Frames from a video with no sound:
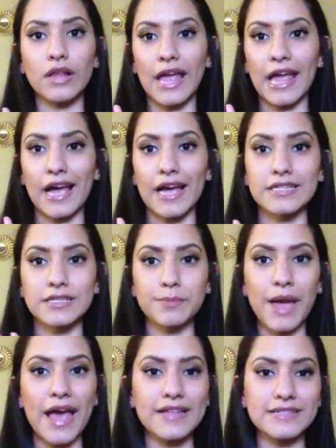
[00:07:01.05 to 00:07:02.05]
and
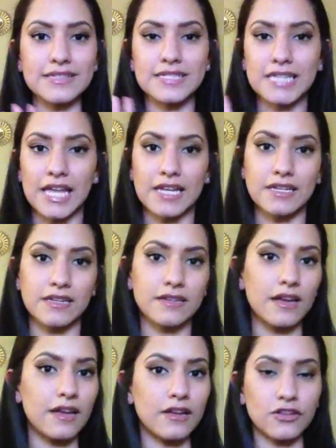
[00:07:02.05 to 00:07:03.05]
pets and
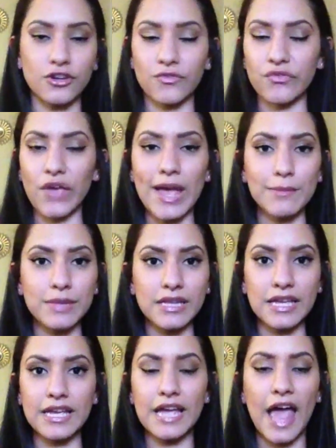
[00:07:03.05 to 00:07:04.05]
your
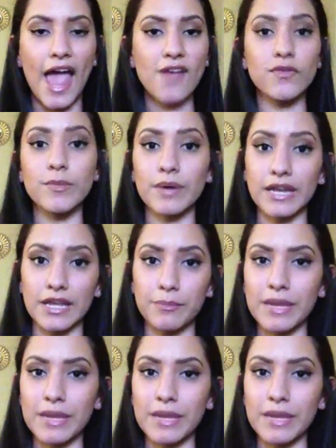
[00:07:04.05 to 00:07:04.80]
family, everybody.